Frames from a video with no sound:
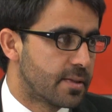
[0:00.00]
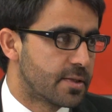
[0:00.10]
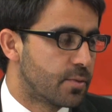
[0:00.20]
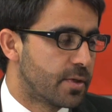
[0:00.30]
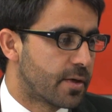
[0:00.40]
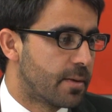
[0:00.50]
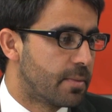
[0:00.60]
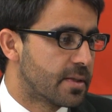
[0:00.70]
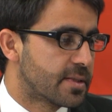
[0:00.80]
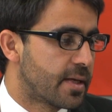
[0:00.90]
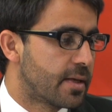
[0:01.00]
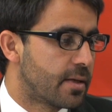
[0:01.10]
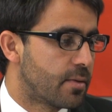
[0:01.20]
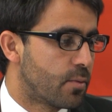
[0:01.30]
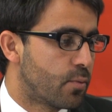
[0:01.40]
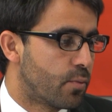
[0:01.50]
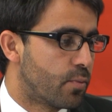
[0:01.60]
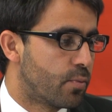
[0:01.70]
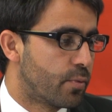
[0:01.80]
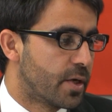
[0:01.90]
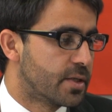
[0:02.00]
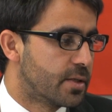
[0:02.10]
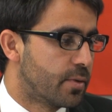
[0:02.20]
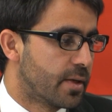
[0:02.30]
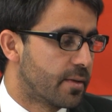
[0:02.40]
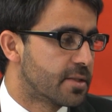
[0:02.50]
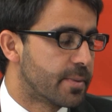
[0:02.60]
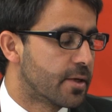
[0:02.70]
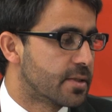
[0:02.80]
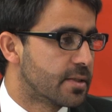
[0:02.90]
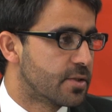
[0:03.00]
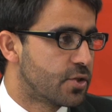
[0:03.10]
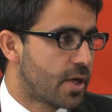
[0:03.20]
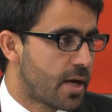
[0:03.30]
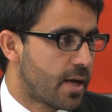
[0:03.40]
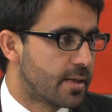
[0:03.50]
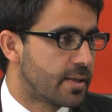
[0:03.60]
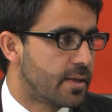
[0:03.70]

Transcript: the Sunni rebels say we are doing this because it's jihad.